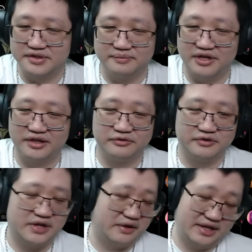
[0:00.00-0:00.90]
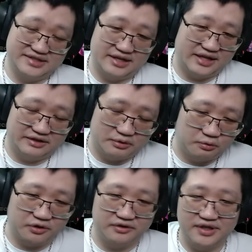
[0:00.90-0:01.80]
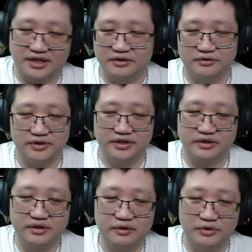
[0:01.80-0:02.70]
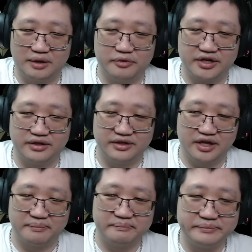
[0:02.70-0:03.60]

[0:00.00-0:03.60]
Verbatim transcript: But I don't know how, exactly how that will work on the technical end without breaking the game.